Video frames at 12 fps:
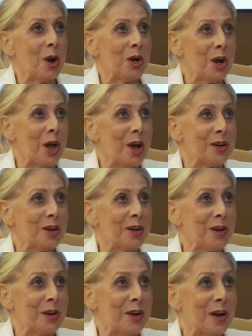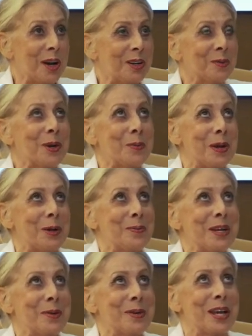a lot, wait a minute, let
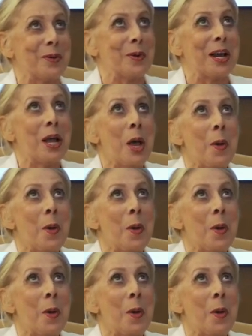me get it right.